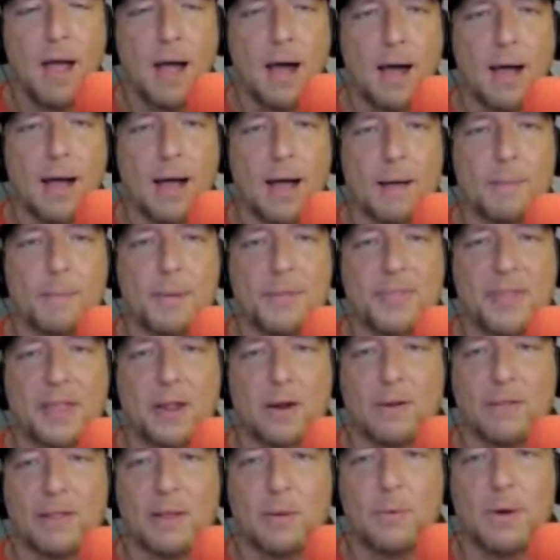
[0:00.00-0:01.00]
But
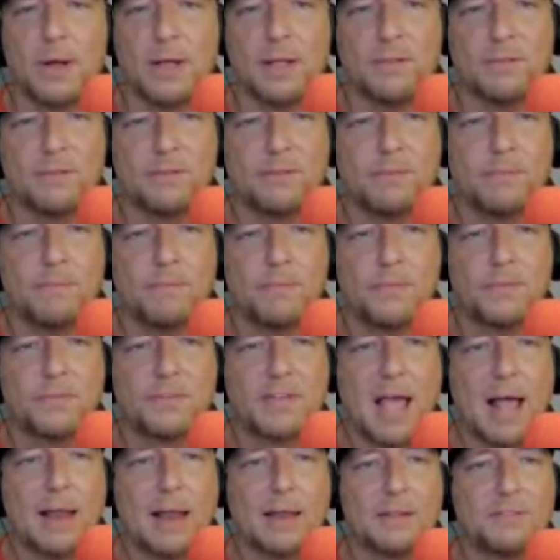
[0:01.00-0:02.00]
the early ones,
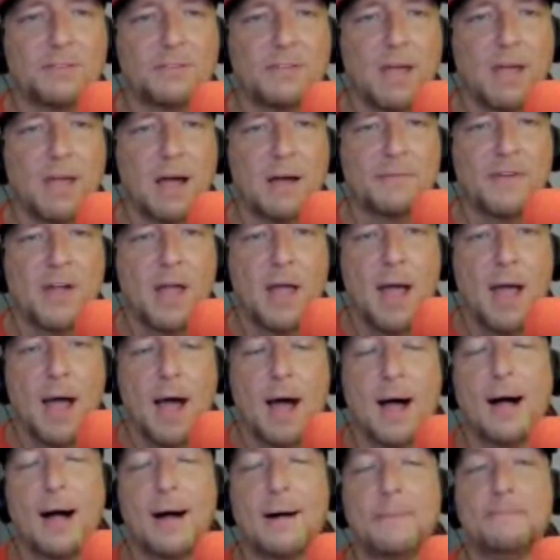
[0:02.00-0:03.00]
solid stuff.
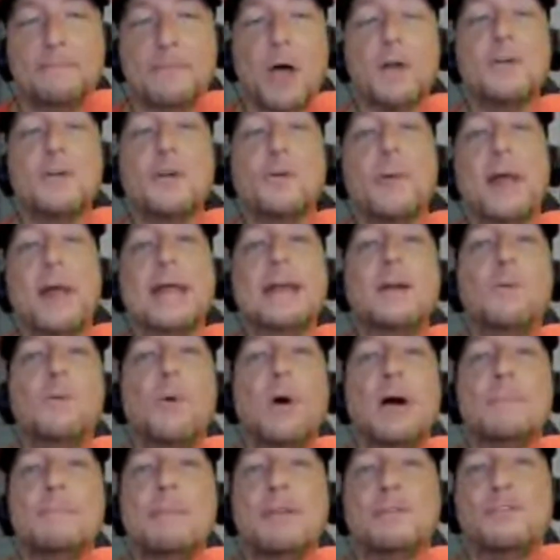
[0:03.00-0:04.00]
Underrated
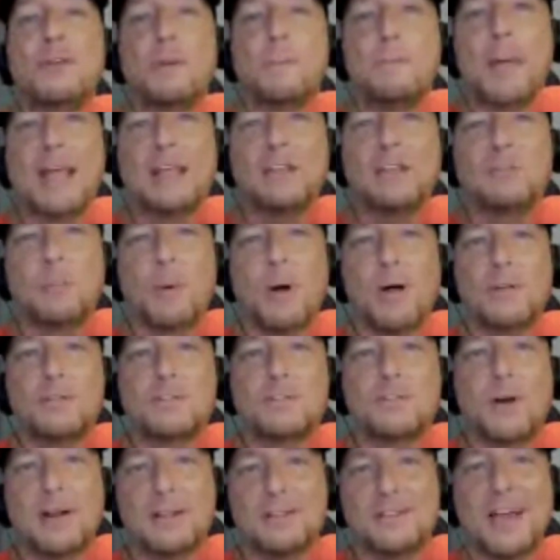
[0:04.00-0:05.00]
one, Mr.
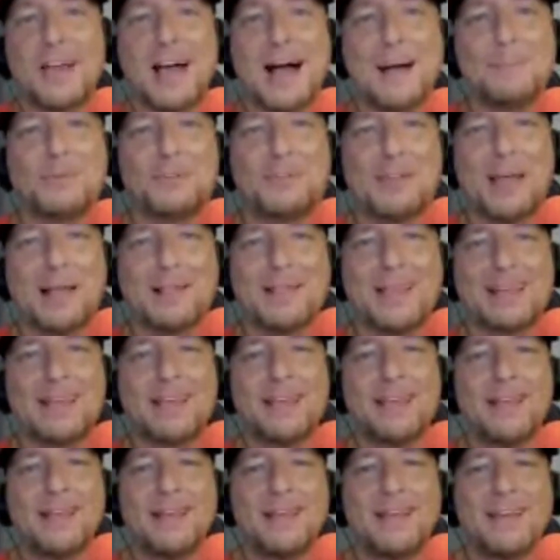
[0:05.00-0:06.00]
Baseball, starring Tom
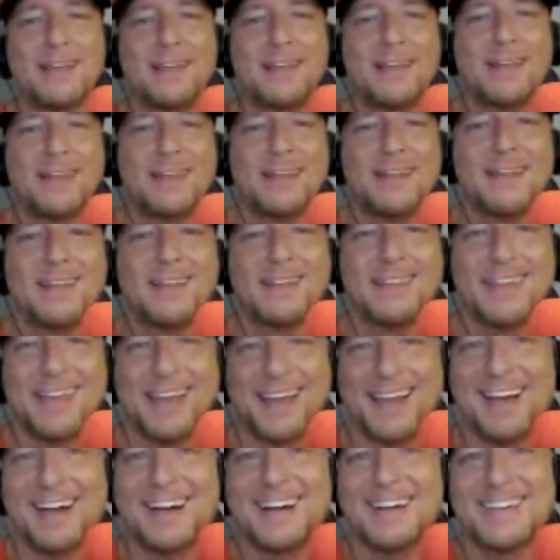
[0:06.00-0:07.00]
Selleck.
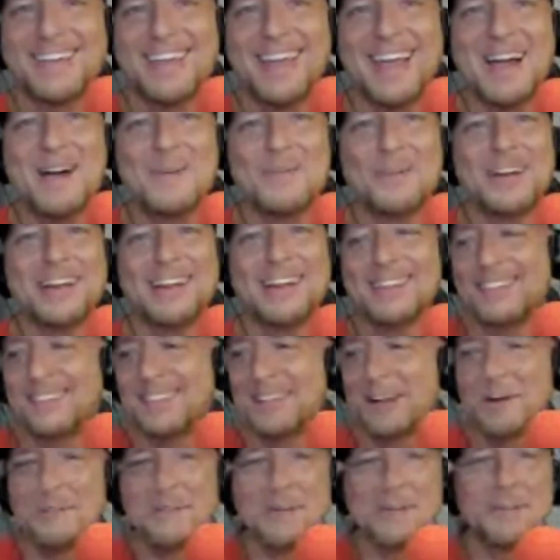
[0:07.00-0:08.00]
Yeah, where he gets
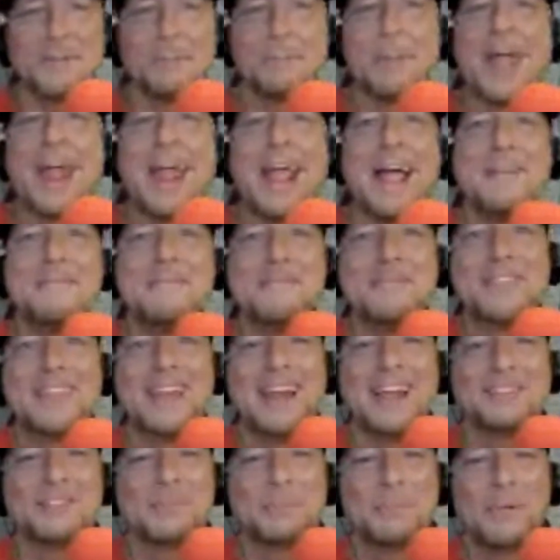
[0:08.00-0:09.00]
sent over to Japan
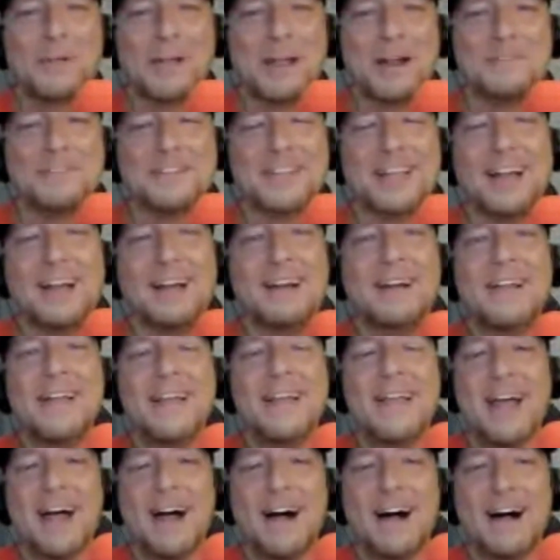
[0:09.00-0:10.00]
and has to play over there.